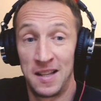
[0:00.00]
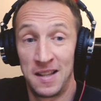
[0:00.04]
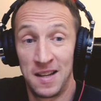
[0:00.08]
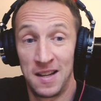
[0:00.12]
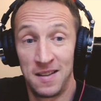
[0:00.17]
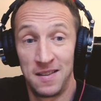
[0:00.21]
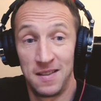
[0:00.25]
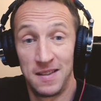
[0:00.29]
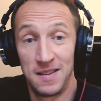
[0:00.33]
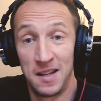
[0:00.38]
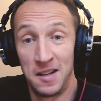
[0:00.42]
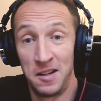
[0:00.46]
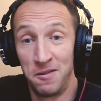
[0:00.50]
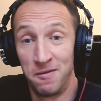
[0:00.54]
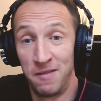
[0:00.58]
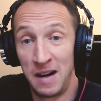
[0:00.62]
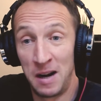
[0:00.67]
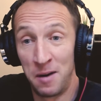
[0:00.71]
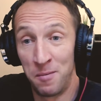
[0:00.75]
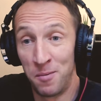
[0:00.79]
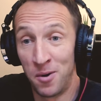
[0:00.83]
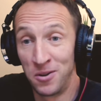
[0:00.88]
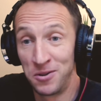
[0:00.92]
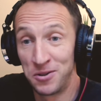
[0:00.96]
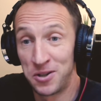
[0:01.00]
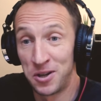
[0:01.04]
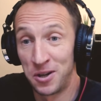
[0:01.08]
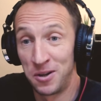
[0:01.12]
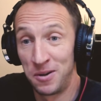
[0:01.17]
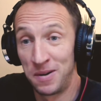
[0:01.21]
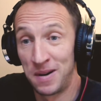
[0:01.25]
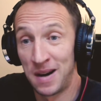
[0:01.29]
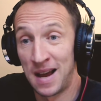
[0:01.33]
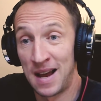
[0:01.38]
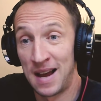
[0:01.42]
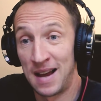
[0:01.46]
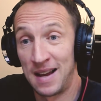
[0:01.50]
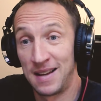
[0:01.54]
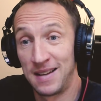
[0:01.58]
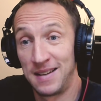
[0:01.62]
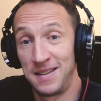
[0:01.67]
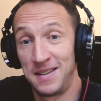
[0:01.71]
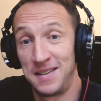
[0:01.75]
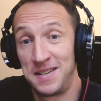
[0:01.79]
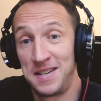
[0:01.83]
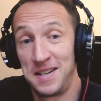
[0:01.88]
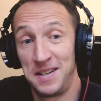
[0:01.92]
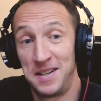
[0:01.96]
than you really want to. Like
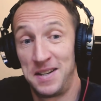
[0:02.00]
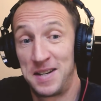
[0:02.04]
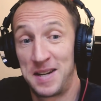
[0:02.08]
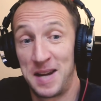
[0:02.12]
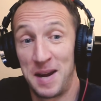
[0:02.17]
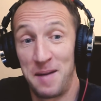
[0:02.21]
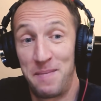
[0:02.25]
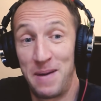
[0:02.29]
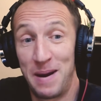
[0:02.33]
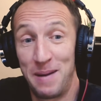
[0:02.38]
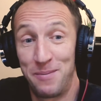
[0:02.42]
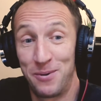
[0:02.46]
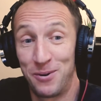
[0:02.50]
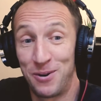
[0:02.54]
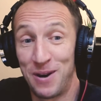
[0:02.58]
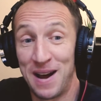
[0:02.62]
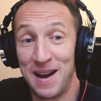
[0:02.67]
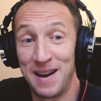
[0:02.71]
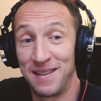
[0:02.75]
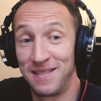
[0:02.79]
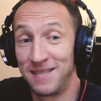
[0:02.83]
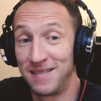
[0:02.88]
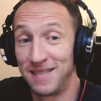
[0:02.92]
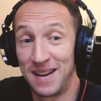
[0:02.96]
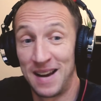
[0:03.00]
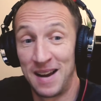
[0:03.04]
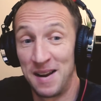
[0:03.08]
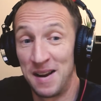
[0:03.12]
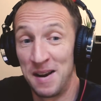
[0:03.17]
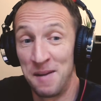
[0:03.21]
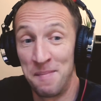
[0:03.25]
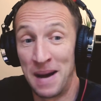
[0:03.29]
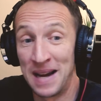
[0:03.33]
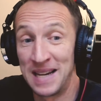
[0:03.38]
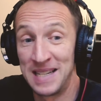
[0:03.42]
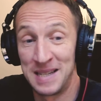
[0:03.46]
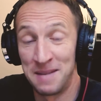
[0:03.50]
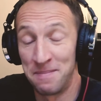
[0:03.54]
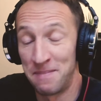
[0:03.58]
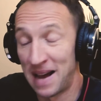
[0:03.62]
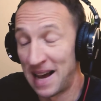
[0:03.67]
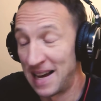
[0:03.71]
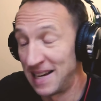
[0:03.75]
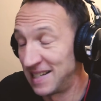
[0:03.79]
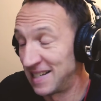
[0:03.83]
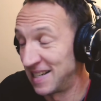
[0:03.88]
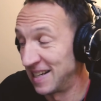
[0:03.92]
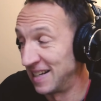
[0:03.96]
you see people going like an amazing
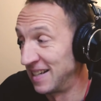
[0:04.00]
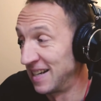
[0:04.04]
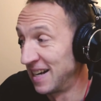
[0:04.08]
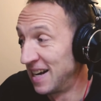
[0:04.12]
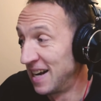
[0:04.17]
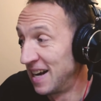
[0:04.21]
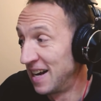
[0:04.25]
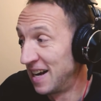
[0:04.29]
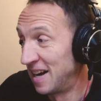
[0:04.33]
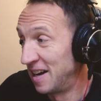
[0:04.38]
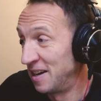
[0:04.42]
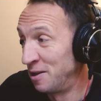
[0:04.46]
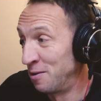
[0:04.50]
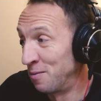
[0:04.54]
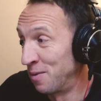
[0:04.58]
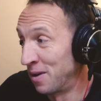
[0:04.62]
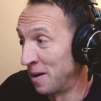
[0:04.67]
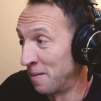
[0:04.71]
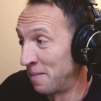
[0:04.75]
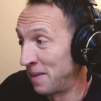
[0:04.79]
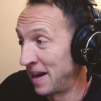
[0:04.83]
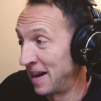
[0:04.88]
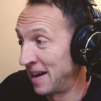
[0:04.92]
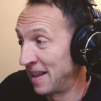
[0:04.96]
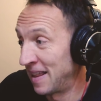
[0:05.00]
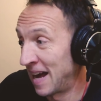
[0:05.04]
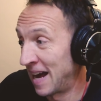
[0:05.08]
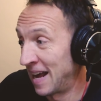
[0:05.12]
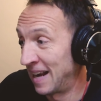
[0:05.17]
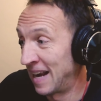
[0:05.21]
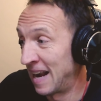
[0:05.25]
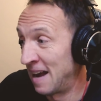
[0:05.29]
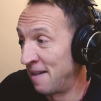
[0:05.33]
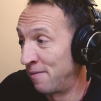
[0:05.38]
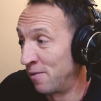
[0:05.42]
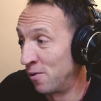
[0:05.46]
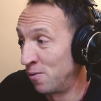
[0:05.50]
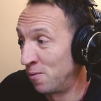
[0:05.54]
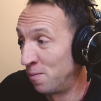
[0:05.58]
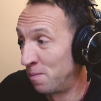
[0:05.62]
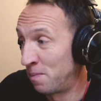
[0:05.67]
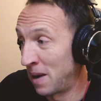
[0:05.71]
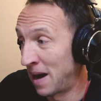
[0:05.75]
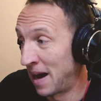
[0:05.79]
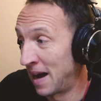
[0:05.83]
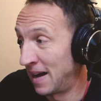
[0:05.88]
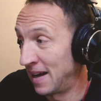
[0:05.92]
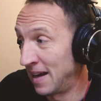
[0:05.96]
pace and you want to be at that level,
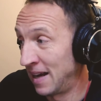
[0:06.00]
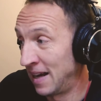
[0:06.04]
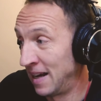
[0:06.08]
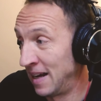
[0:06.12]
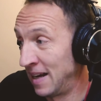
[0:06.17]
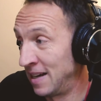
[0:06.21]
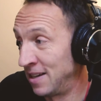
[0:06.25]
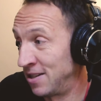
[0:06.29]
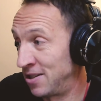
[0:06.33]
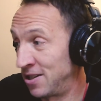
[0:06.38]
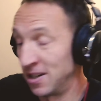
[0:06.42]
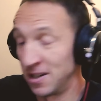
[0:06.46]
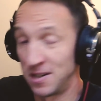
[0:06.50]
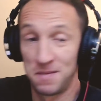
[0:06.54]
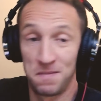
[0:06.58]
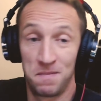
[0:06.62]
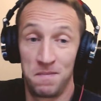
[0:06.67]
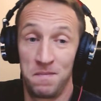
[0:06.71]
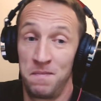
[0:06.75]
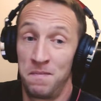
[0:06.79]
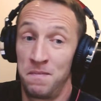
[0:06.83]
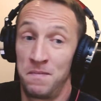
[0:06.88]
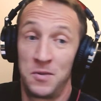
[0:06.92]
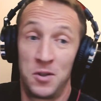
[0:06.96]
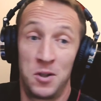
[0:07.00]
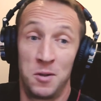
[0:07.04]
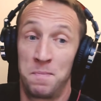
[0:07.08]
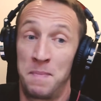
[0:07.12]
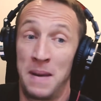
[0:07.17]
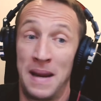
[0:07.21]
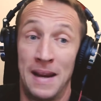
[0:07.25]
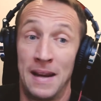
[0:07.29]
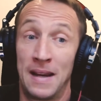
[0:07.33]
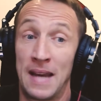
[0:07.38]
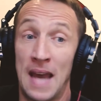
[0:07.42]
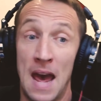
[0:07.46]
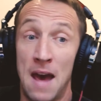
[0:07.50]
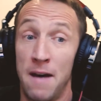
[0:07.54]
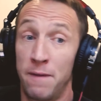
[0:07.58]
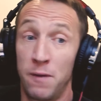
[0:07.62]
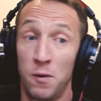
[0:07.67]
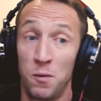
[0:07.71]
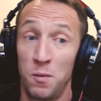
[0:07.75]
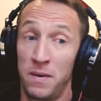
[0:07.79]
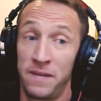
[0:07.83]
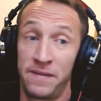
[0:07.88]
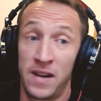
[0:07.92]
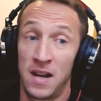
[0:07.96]
but it is just being
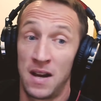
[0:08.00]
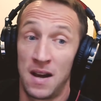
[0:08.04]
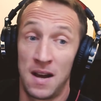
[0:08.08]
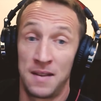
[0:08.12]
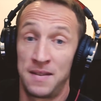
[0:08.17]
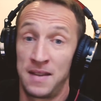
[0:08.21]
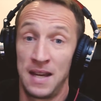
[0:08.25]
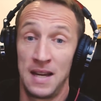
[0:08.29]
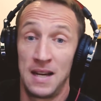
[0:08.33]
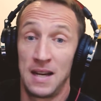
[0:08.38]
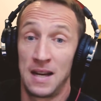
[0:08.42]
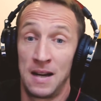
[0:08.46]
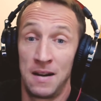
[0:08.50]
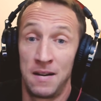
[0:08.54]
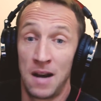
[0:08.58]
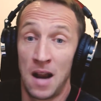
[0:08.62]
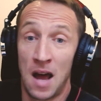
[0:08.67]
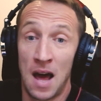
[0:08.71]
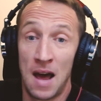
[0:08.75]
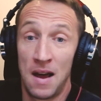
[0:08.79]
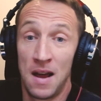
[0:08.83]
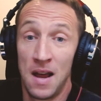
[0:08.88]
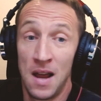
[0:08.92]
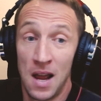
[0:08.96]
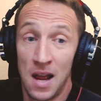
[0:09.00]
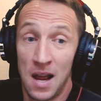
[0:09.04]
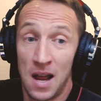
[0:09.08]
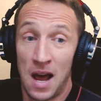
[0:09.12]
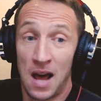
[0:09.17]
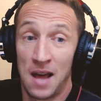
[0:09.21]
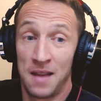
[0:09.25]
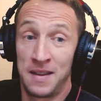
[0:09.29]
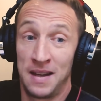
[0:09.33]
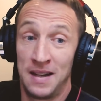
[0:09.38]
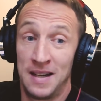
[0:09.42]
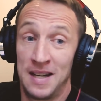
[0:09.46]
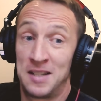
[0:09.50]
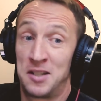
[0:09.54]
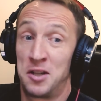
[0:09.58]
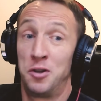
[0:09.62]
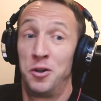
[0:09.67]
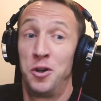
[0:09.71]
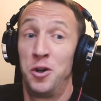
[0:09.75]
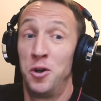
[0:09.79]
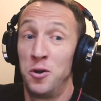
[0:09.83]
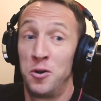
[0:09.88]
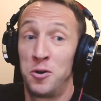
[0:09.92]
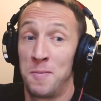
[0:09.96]
careful with it, I think. And like I think there's a
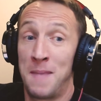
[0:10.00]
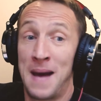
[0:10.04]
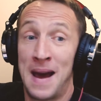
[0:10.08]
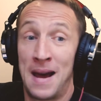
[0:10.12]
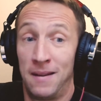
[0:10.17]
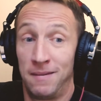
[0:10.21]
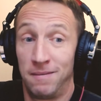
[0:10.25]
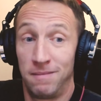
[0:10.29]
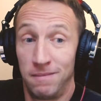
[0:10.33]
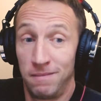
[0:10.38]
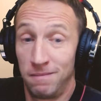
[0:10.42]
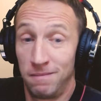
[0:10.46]
huge amount